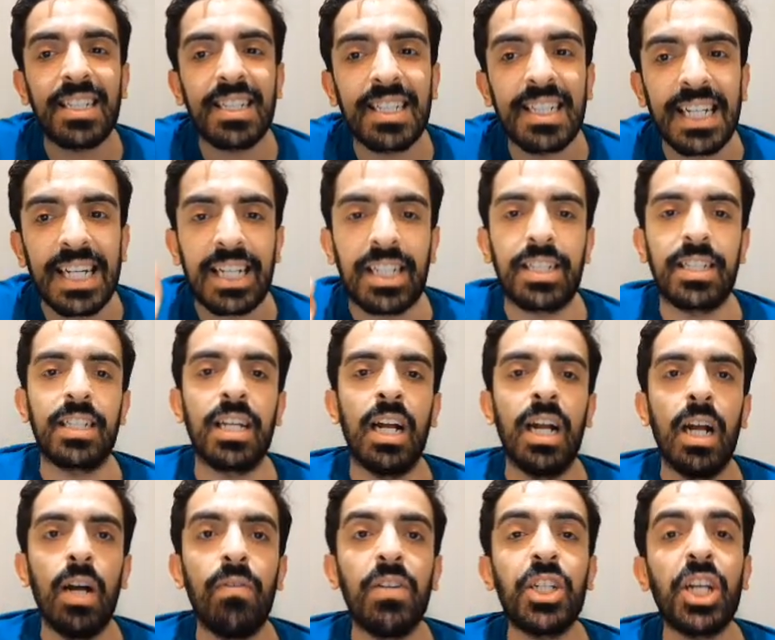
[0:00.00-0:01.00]
6,
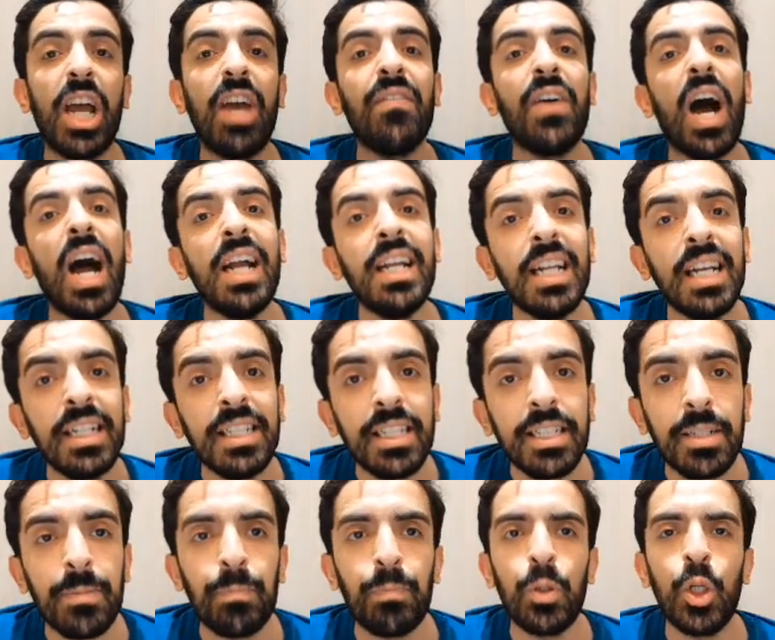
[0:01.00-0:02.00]
which I have highlighted
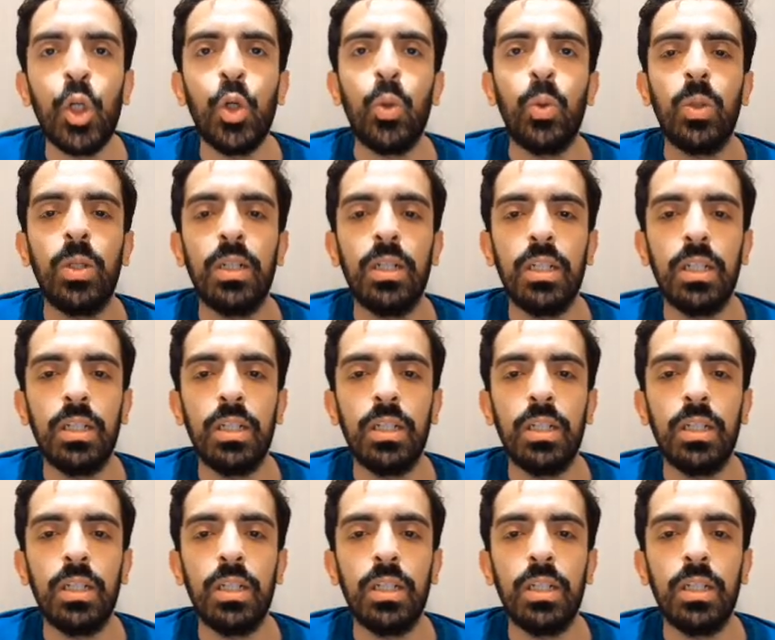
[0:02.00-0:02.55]
in blue.